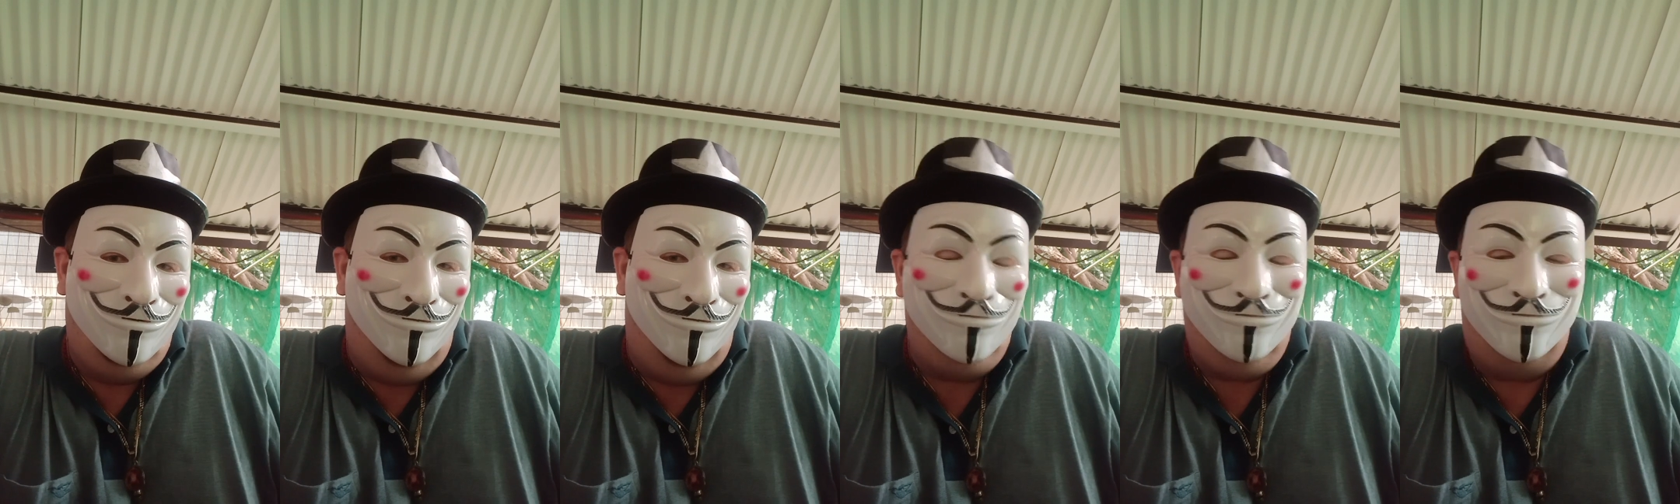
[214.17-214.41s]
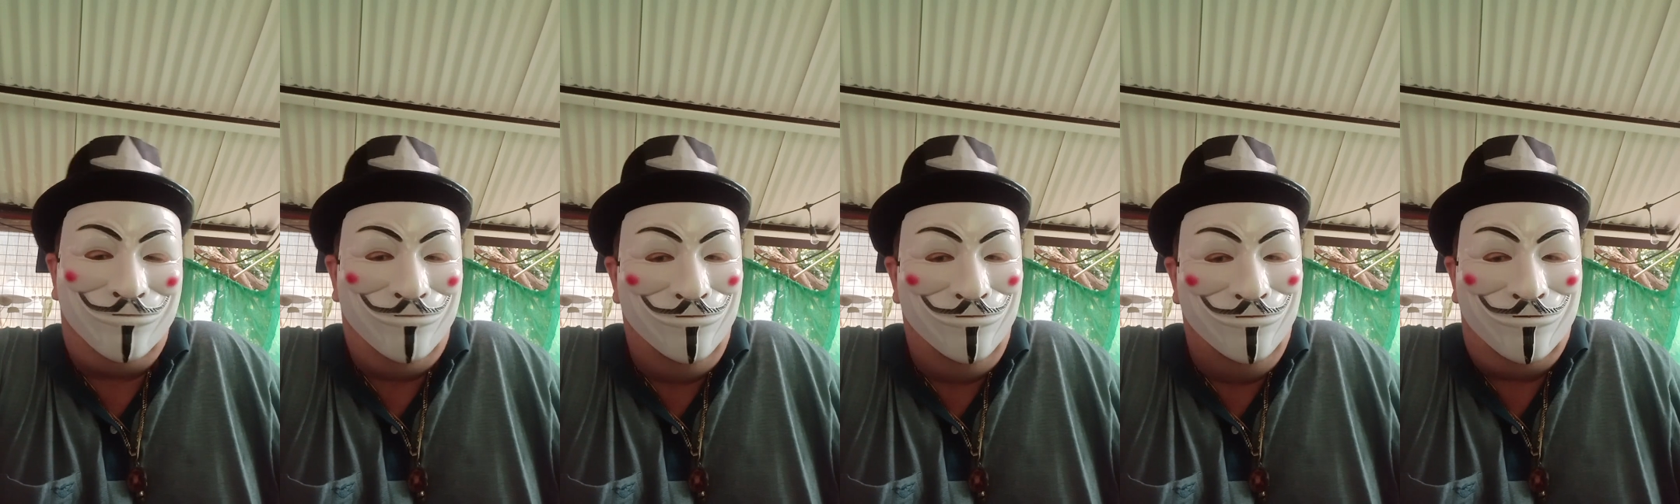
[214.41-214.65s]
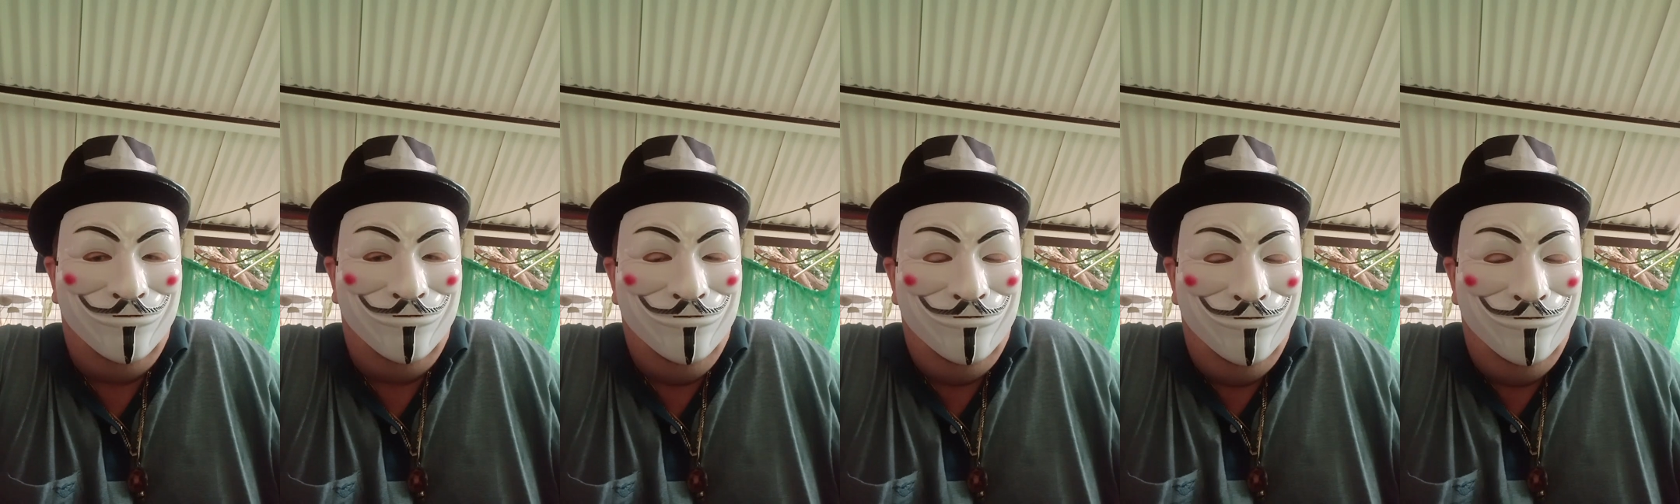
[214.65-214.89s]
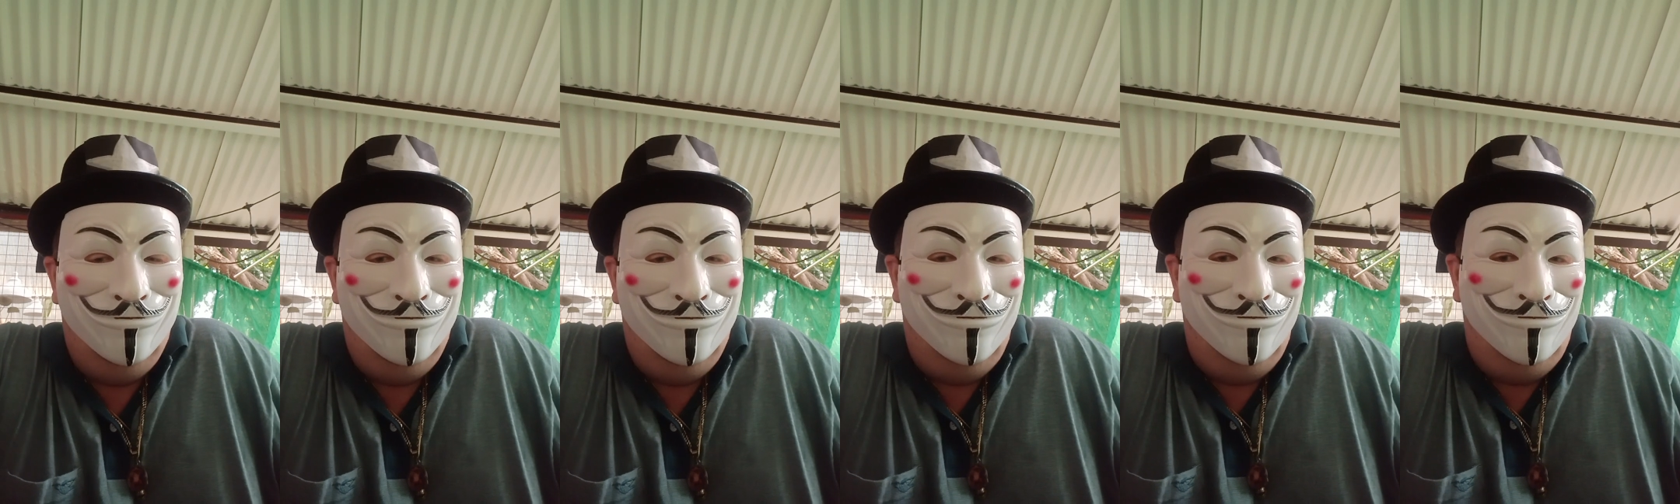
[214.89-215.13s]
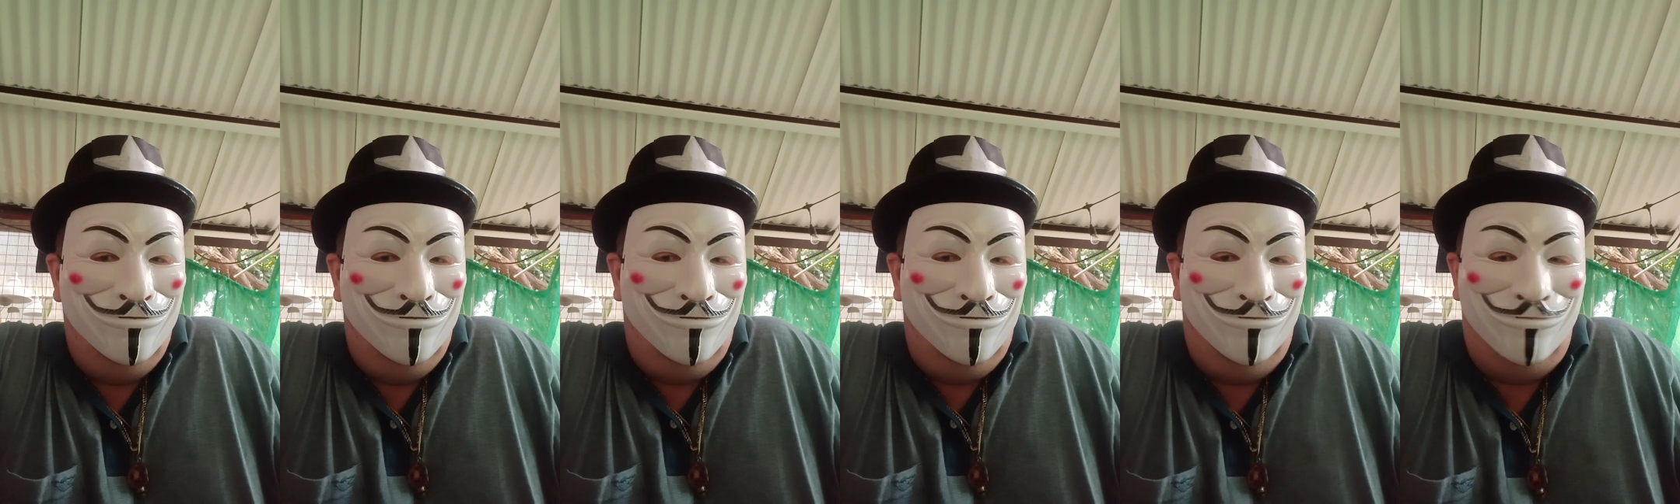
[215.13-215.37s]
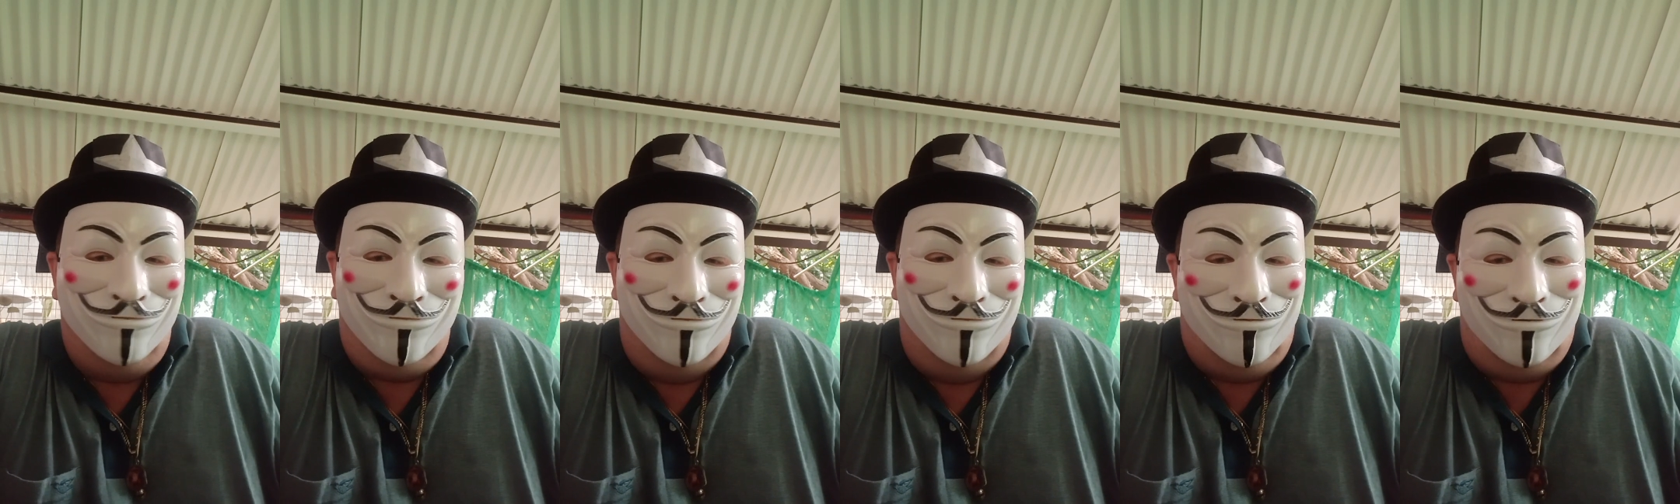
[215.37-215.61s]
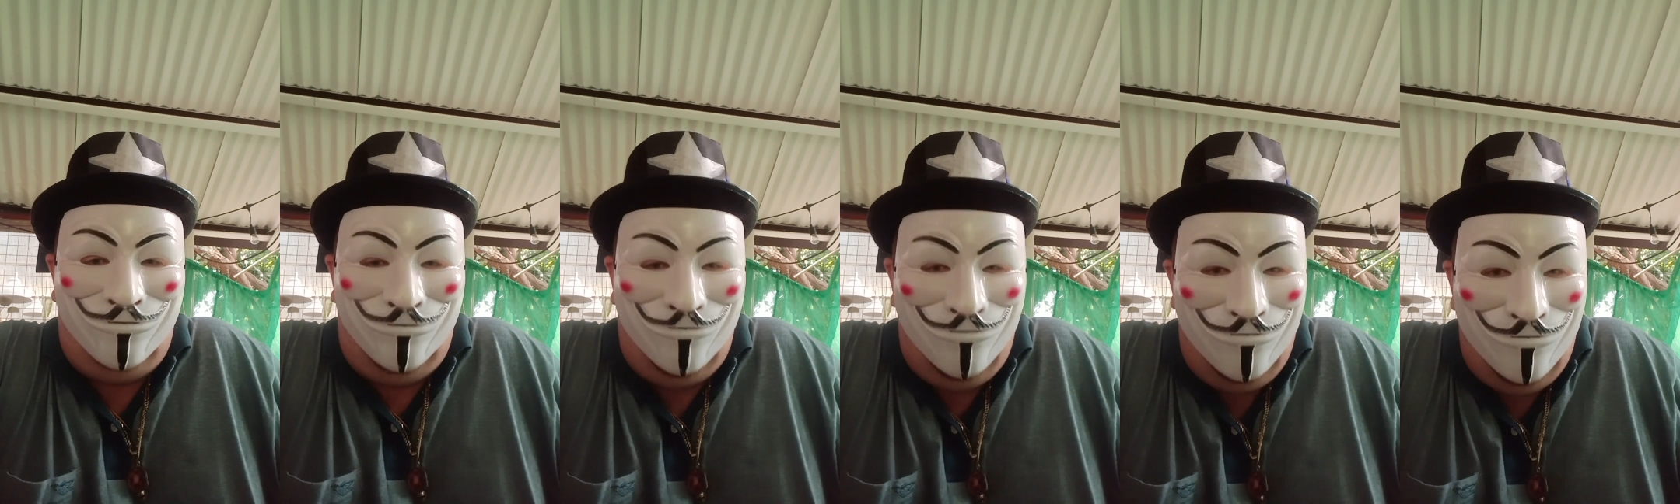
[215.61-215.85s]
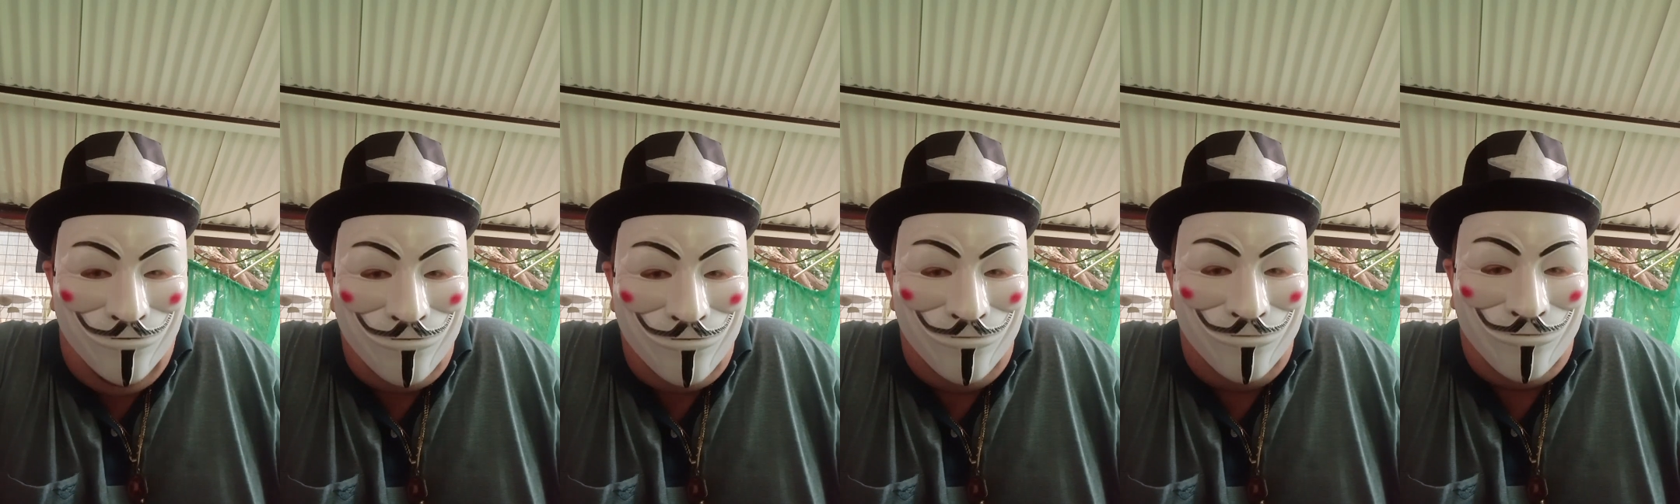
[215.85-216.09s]
I mean, it's like, is it a
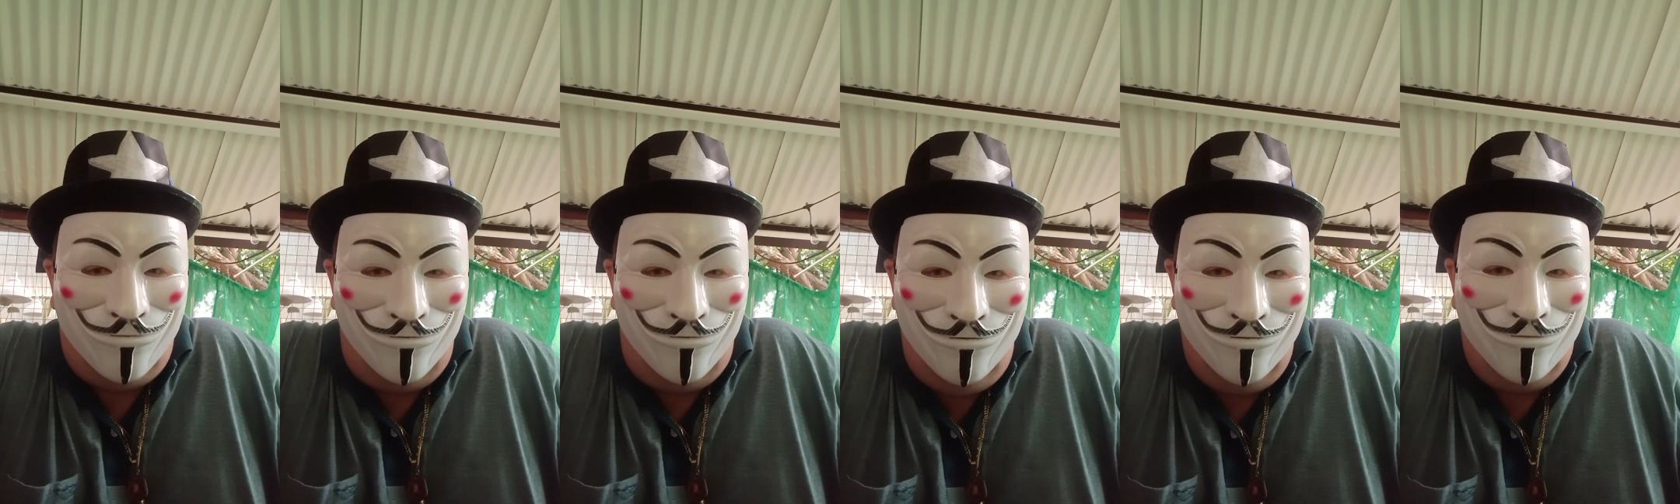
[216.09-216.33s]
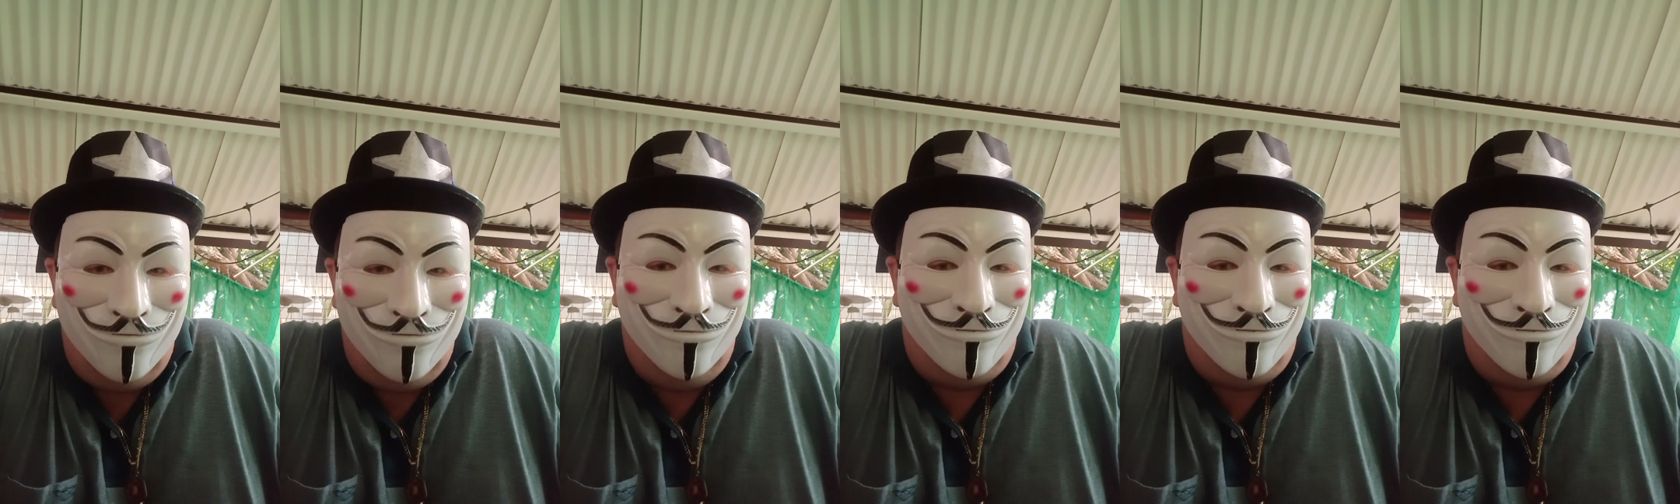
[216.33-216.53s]
cat, a dog,